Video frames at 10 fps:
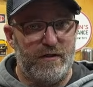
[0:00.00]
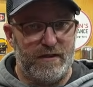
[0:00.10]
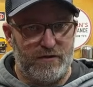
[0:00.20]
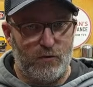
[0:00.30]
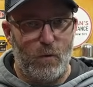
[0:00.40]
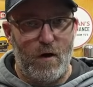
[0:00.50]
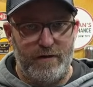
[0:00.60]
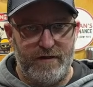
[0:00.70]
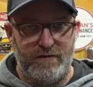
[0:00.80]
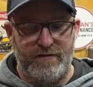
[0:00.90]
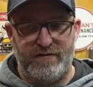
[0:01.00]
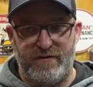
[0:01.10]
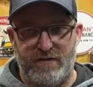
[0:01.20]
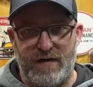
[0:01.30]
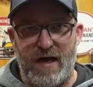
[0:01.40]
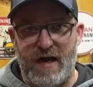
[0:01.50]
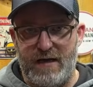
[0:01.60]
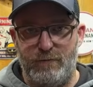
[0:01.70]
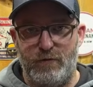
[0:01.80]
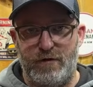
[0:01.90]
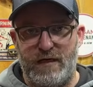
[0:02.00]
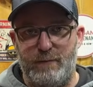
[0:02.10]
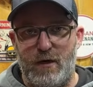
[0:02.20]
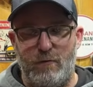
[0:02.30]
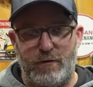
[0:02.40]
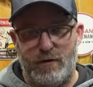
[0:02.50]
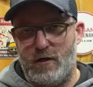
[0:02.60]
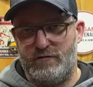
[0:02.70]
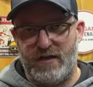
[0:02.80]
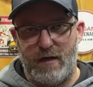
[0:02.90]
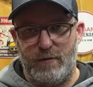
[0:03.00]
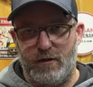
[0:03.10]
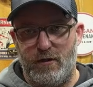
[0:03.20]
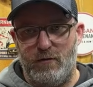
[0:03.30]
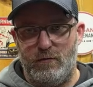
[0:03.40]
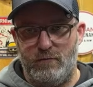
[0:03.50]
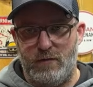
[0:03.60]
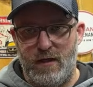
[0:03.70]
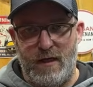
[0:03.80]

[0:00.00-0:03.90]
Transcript: Like the quality of it and stuff. I had one. I bought one a long time ago.